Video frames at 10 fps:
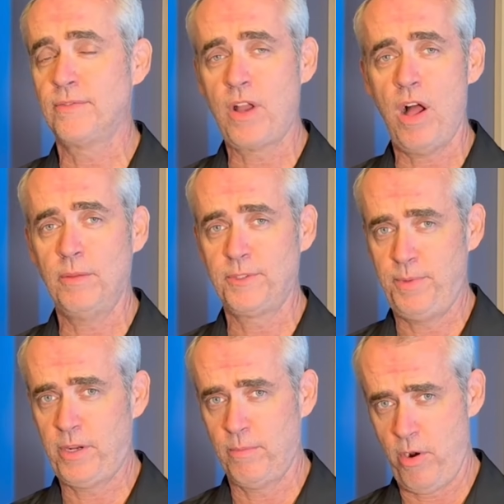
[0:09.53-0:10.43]
column
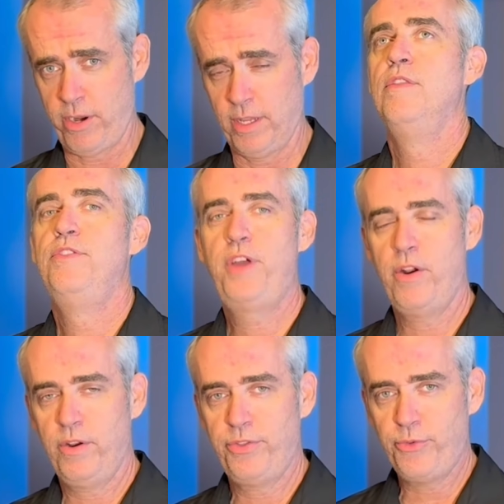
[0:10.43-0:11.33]
speaker market.
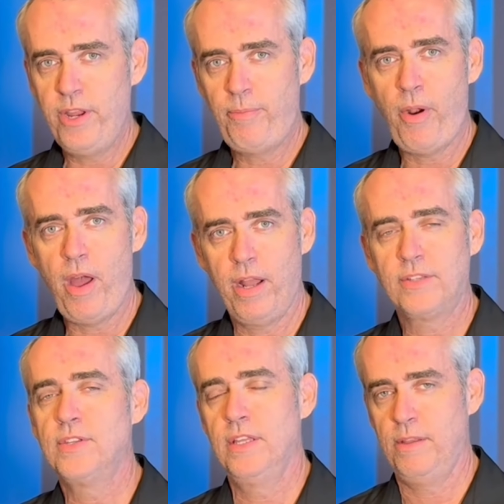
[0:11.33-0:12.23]
There are three
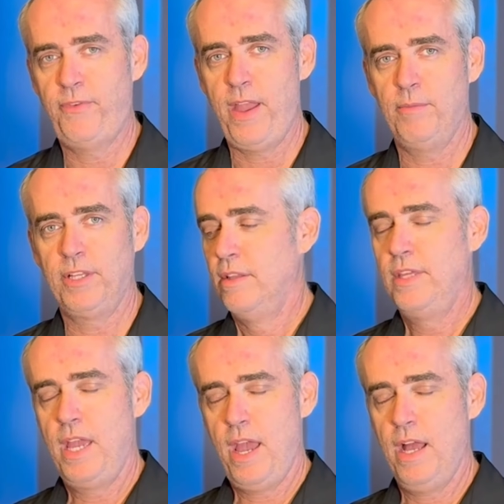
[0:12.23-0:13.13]
products in the family:
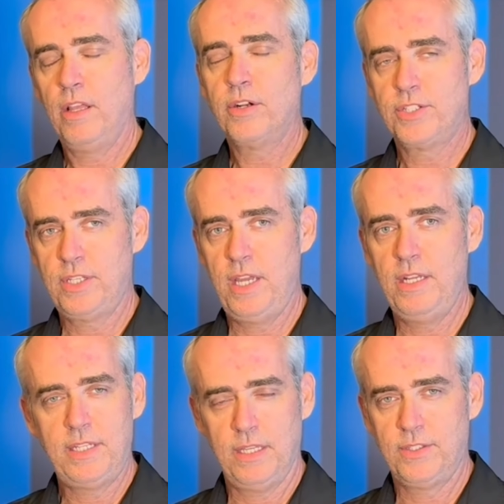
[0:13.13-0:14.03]
the LRC
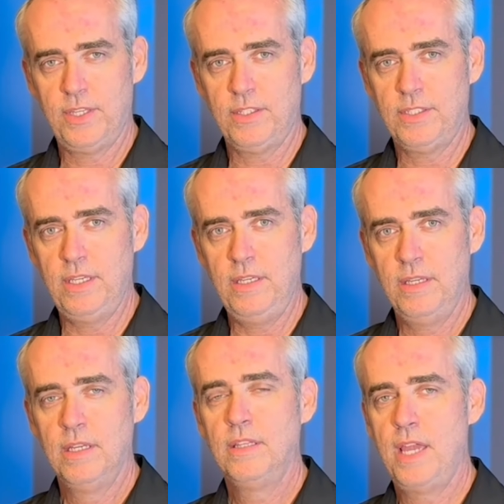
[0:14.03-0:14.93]
1060,
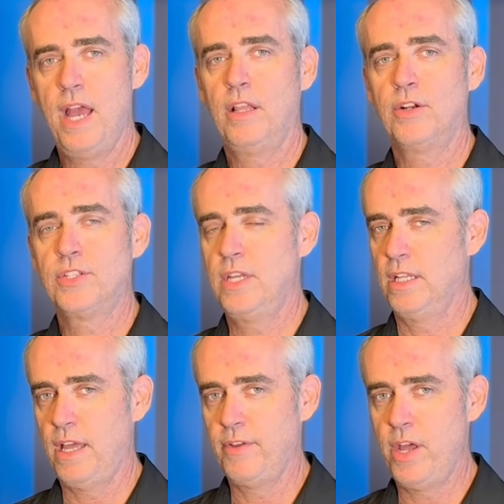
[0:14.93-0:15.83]
the LRC
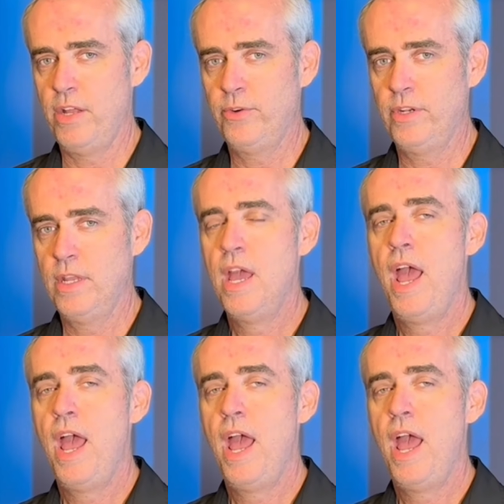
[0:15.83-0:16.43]
1100,